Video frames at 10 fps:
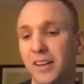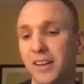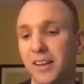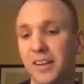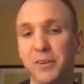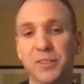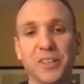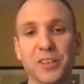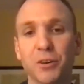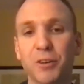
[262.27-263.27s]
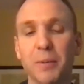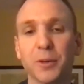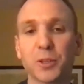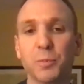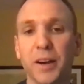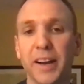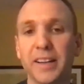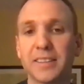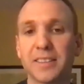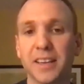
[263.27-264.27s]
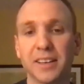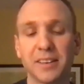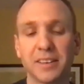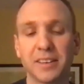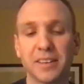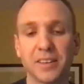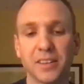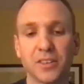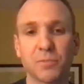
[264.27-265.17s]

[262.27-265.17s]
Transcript: it was such an incredible experience, uh, the, the,